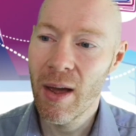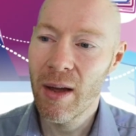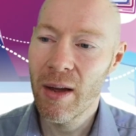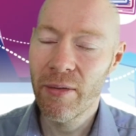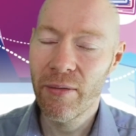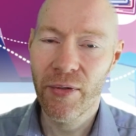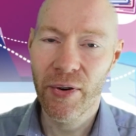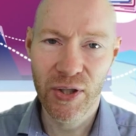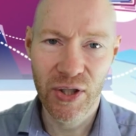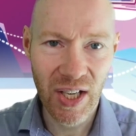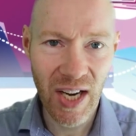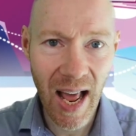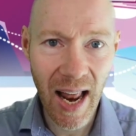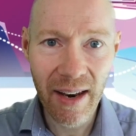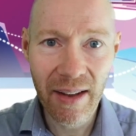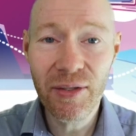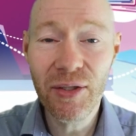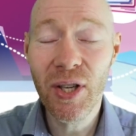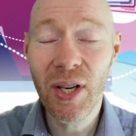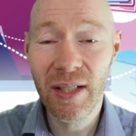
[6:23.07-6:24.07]
For
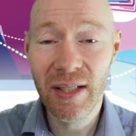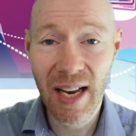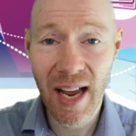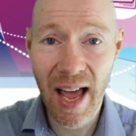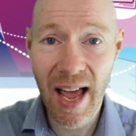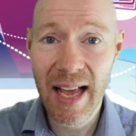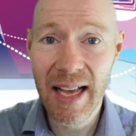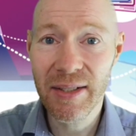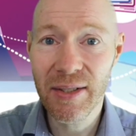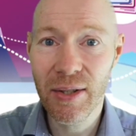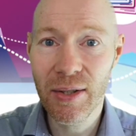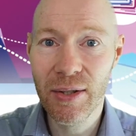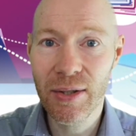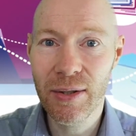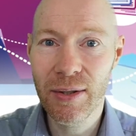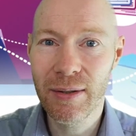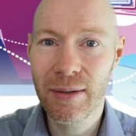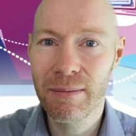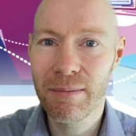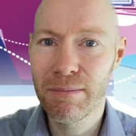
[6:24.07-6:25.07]
challenging
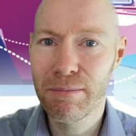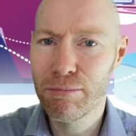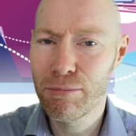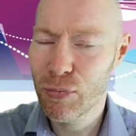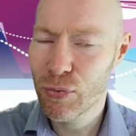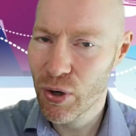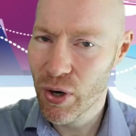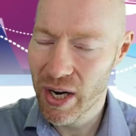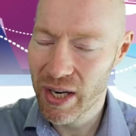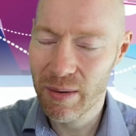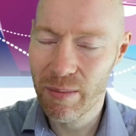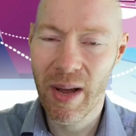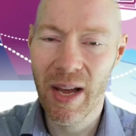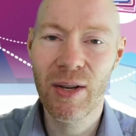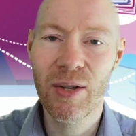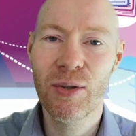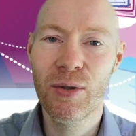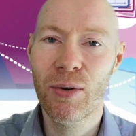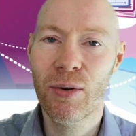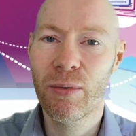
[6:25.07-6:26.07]
tasks, try to make
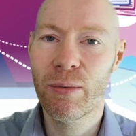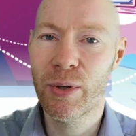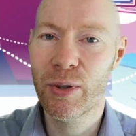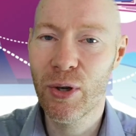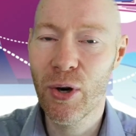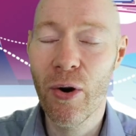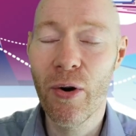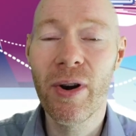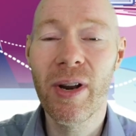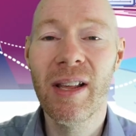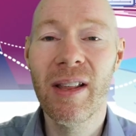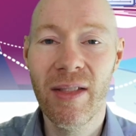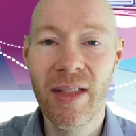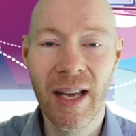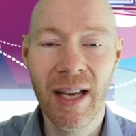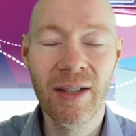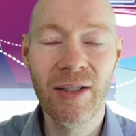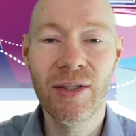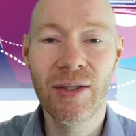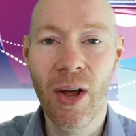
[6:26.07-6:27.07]
sure we're turning
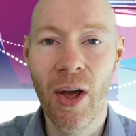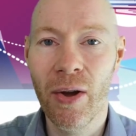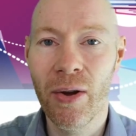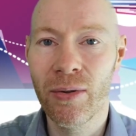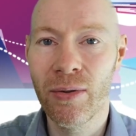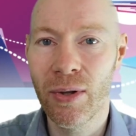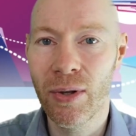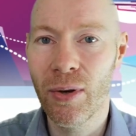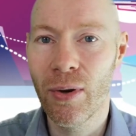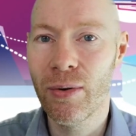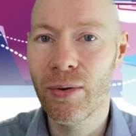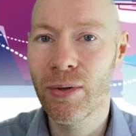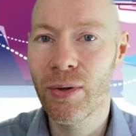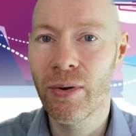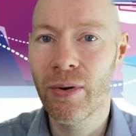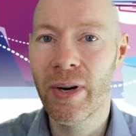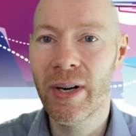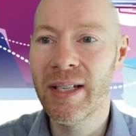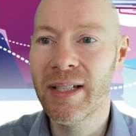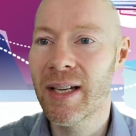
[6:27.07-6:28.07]
things down. The user
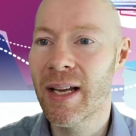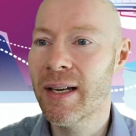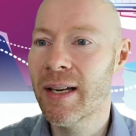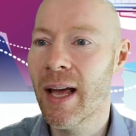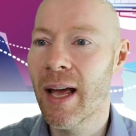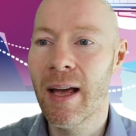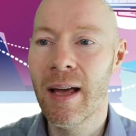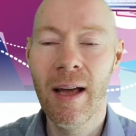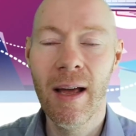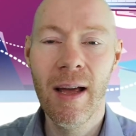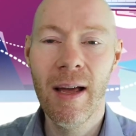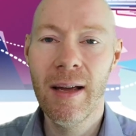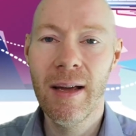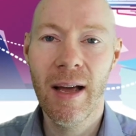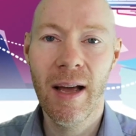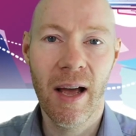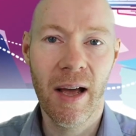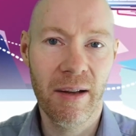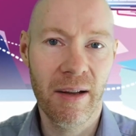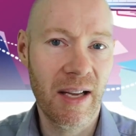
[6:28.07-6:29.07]
is in
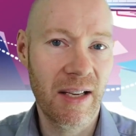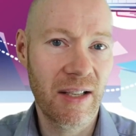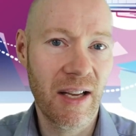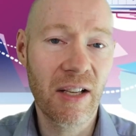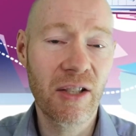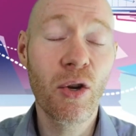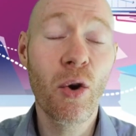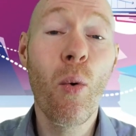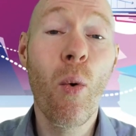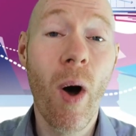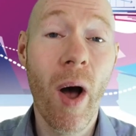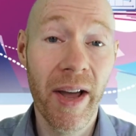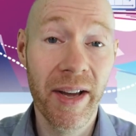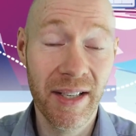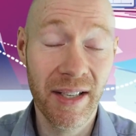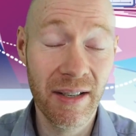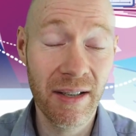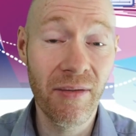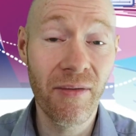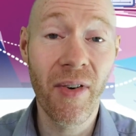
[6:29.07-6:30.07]
as quiet
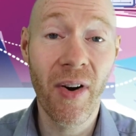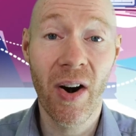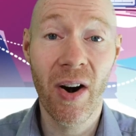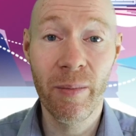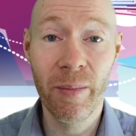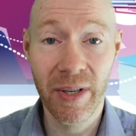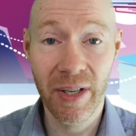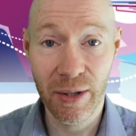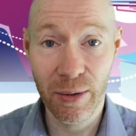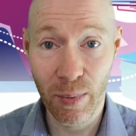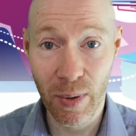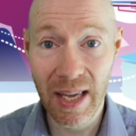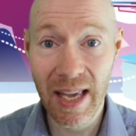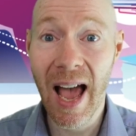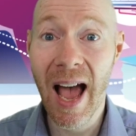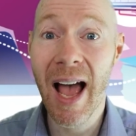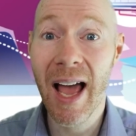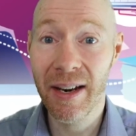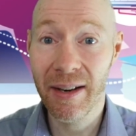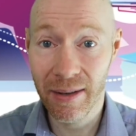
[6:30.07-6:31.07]
an environment as we
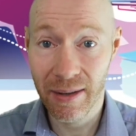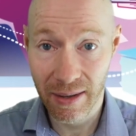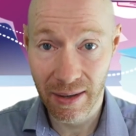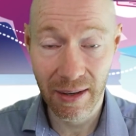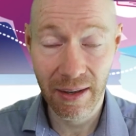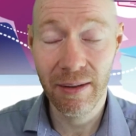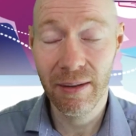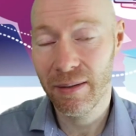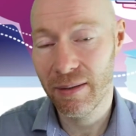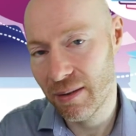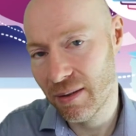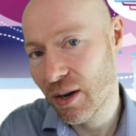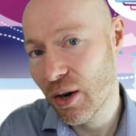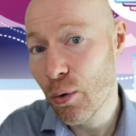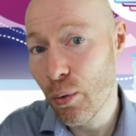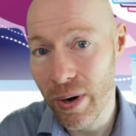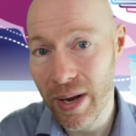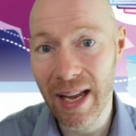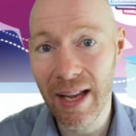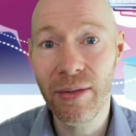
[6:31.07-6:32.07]
can
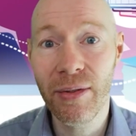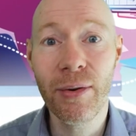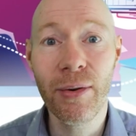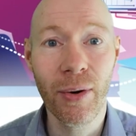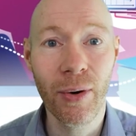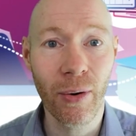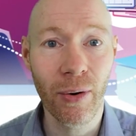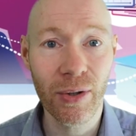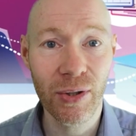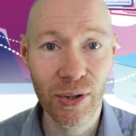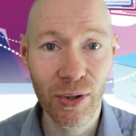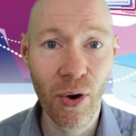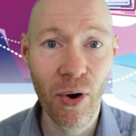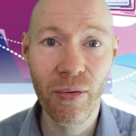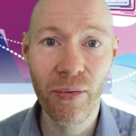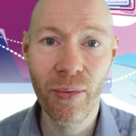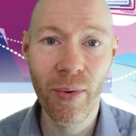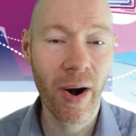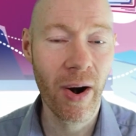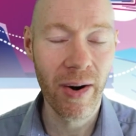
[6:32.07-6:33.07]
create through our
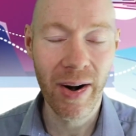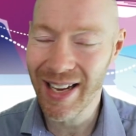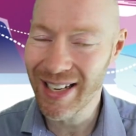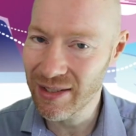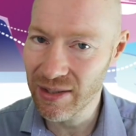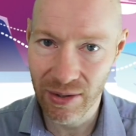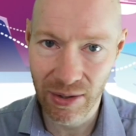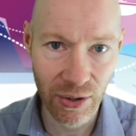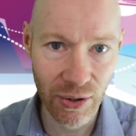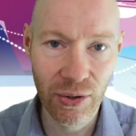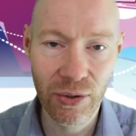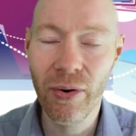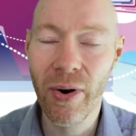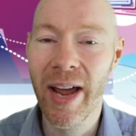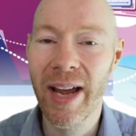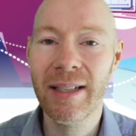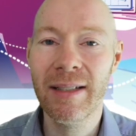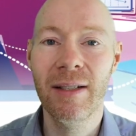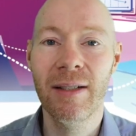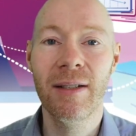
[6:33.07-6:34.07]
software, isn't
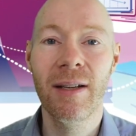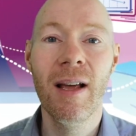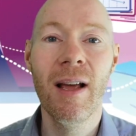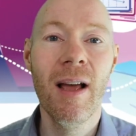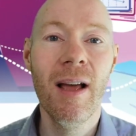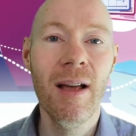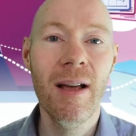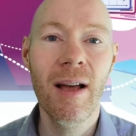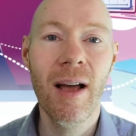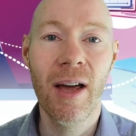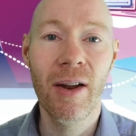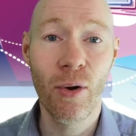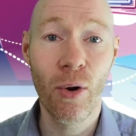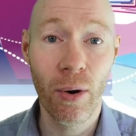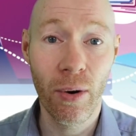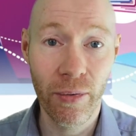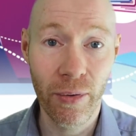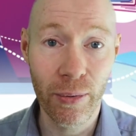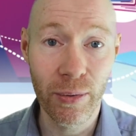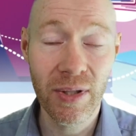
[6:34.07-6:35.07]
distracted, and all
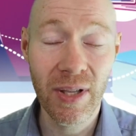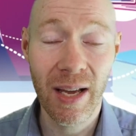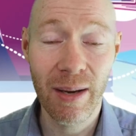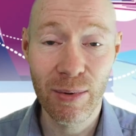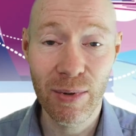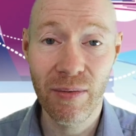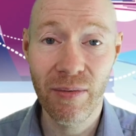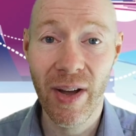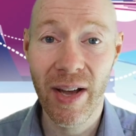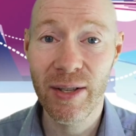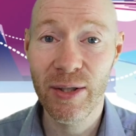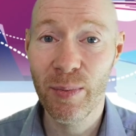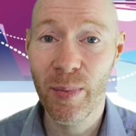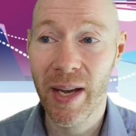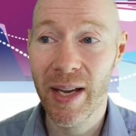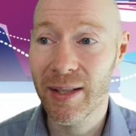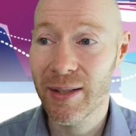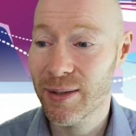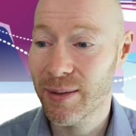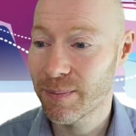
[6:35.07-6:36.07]
of those types of
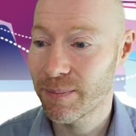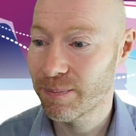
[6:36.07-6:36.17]
aspects.